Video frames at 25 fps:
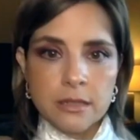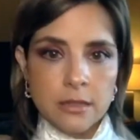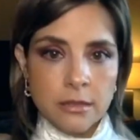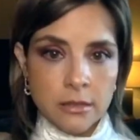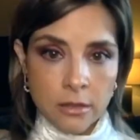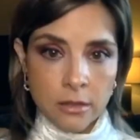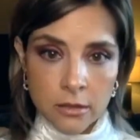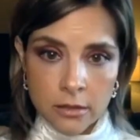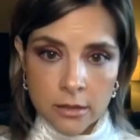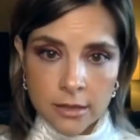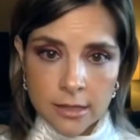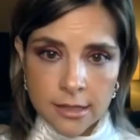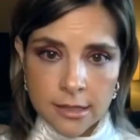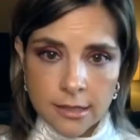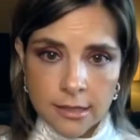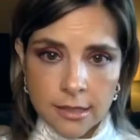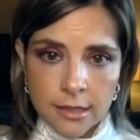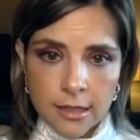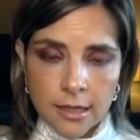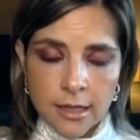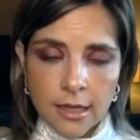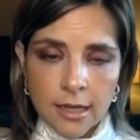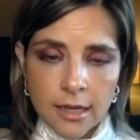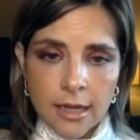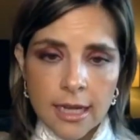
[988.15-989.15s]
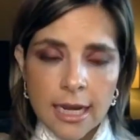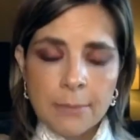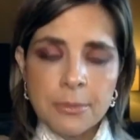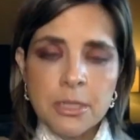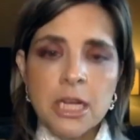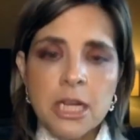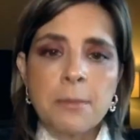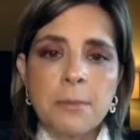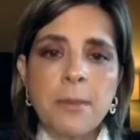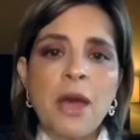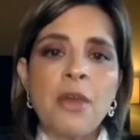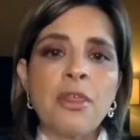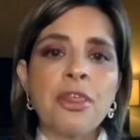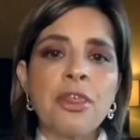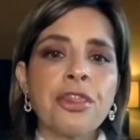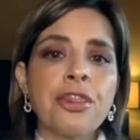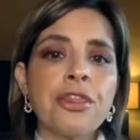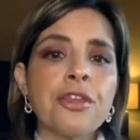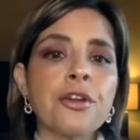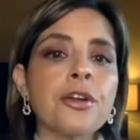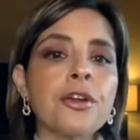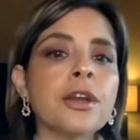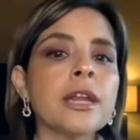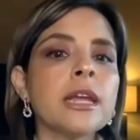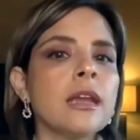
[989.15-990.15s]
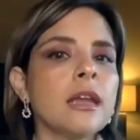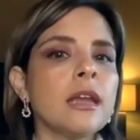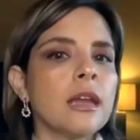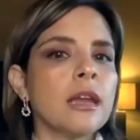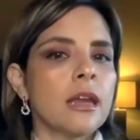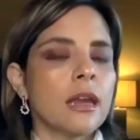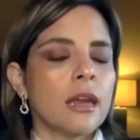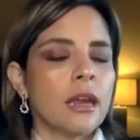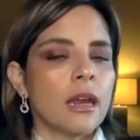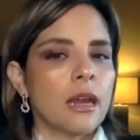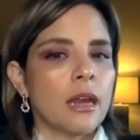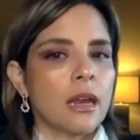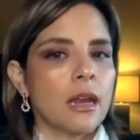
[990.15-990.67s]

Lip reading: adult. And I'm talking about 30